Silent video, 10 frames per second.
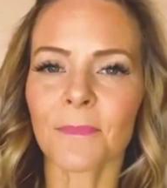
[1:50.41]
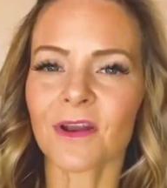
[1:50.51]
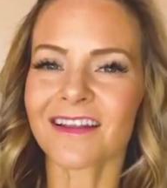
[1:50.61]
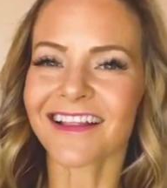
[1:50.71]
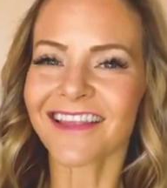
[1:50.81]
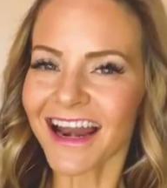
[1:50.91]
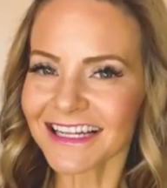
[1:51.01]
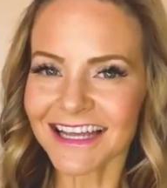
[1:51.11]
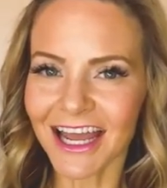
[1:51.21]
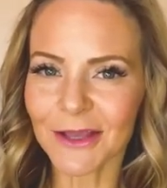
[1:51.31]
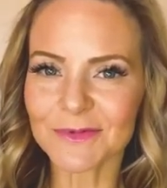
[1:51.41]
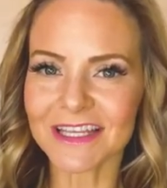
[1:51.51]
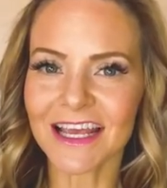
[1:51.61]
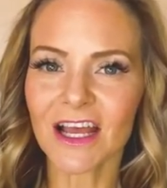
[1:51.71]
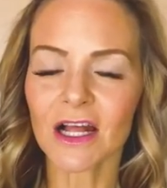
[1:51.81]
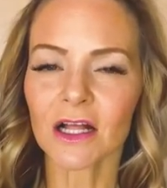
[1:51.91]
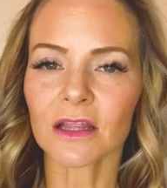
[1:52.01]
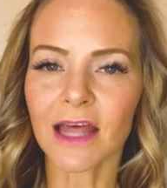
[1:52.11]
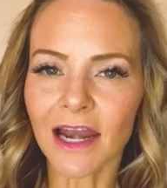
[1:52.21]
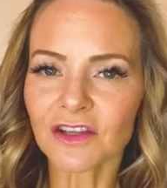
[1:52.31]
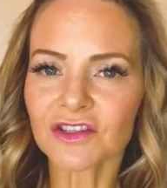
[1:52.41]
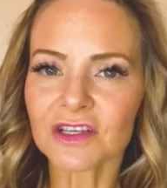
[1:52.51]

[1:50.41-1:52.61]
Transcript: But a lot of times, that is